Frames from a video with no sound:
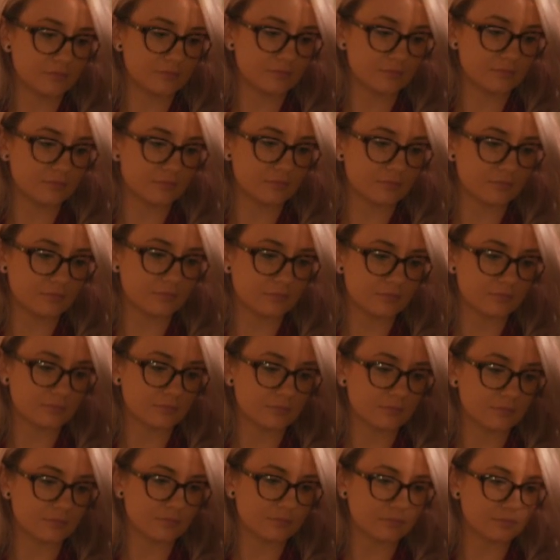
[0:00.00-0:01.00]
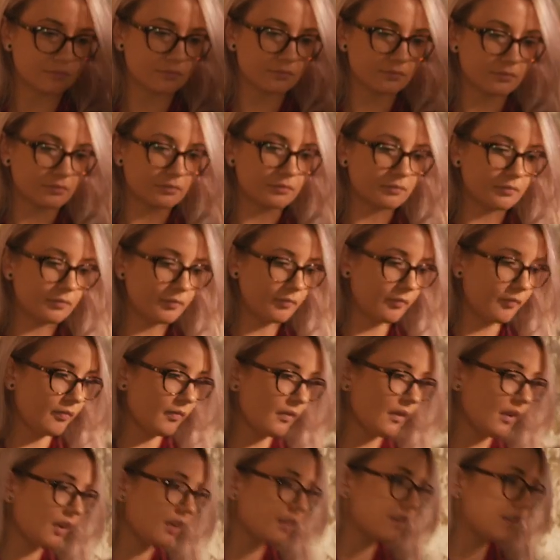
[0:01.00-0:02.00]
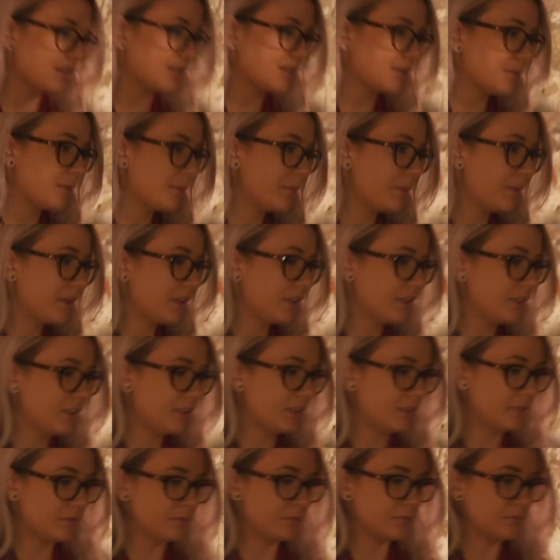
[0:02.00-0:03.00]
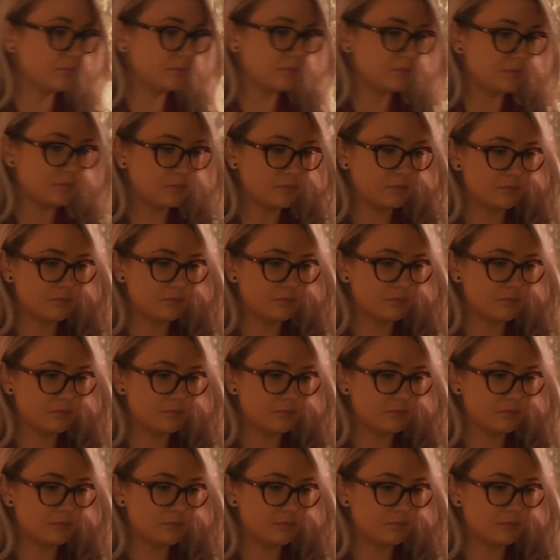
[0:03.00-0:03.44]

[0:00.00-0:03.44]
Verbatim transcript: We knew that we wanted to tour it to really small sites.